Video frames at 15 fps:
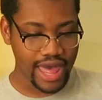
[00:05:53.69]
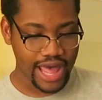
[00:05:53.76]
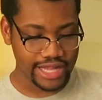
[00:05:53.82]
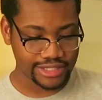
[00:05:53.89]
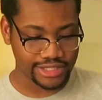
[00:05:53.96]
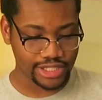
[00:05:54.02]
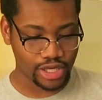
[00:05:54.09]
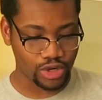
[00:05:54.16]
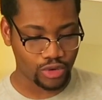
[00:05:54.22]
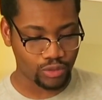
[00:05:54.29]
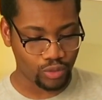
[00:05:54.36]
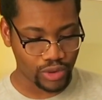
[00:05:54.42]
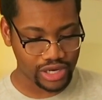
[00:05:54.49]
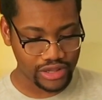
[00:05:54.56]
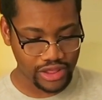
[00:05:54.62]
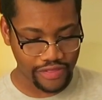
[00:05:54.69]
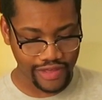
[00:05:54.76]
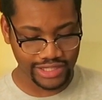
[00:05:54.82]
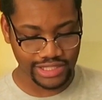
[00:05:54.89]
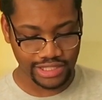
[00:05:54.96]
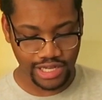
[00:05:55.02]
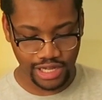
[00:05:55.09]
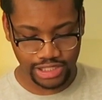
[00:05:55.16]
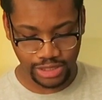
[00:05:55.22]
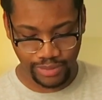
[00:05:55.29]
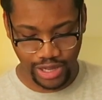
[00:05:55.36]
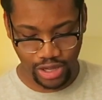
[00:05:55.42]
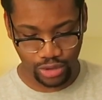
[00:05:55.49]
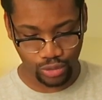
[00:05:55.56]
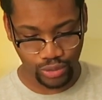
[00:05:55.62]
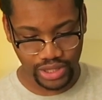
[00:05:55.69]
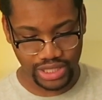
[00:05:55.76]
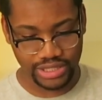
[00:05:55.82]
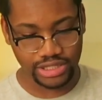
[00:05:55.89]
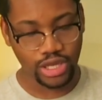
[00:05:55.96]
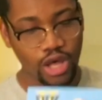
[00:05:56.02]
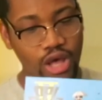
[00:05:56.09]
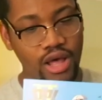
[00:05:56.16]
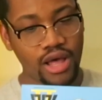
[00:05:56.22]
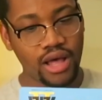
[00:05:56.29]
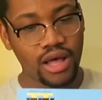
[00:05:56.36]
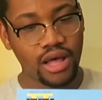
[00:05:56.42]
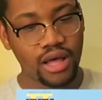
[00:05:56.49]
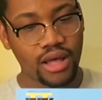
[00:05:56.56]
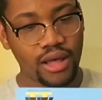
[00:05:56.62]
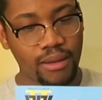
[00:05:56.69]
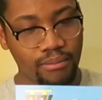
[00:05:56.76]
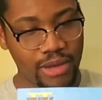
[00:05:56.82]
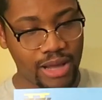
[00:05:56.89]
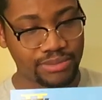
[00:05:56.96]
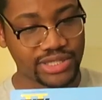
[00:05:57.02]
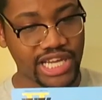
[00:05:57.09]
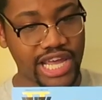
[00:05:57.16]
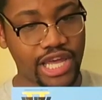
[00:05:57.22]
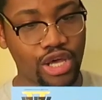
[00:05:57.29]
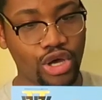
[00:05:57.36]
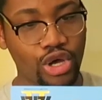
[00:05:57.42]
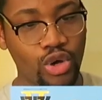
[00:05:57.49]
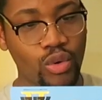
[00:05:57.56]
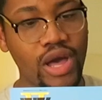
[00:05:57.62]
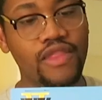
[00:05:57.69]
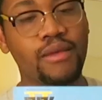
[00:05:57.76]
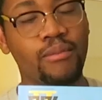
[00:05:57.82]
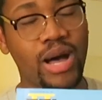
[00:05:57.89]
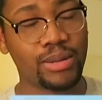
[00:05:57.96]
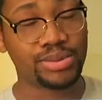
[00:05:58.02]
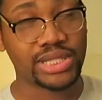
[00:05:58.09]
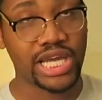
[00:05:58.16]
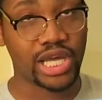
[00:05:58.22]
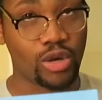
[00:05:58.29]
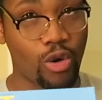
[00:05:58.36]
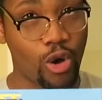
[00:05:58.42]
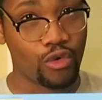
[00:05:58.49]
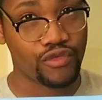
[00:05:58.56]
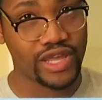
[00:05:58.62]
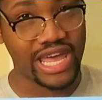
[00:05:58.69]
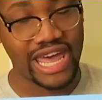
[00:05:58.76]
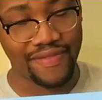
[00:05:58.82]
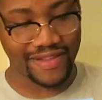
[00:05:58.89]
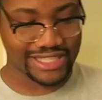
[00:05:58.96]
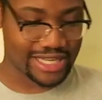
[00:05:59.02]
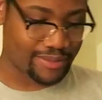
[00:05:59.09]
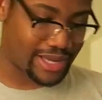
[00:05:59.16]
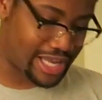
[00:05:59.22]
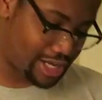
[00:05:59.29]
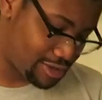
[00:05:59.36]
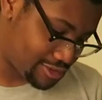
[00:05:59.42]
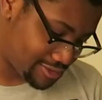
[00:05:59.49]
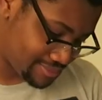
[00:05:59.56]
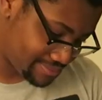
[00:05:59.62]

And so one of the things they talked about was Mob Psycho and the Mob Psycho OVA that's coming out.